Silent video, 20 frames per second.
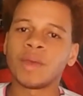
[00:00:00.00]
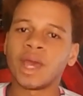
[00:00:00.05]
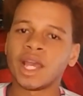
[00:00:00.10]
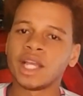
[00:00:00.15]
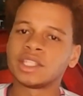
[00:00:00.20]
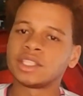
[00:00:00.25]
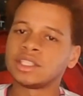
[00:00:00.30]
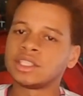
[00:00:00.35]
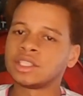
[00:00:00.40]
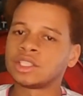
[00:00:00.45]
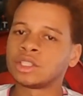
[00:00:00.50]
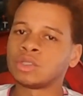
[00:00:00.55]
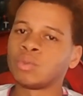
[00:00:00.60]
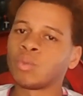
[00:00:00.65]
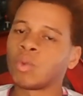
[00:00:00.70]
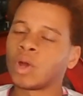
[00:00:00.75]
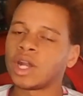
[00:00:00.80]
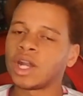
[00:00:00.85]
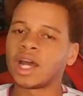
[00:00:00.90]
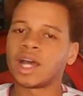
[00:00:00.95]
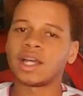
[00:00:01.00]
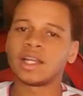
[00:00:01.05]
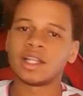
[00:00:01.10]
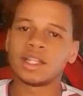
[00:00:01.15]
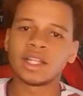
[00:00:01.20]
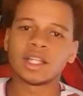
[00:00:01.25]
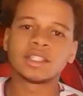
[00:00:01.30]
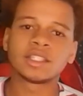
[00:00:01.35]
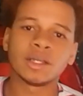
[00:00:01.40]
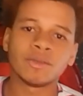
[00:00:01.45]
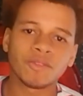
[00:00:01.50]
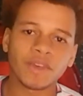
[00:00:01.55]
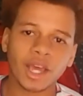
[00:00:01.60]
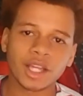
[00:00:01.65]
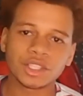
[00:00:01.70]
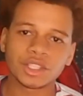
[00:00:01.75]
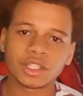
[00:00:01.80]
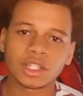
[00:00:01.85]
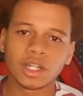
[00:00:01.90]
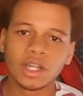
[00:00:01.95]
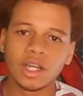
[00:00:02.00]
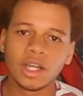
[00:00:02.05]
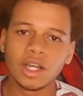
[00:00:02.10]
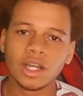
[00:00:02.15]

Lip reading: magazines and whatnot in the same fashion.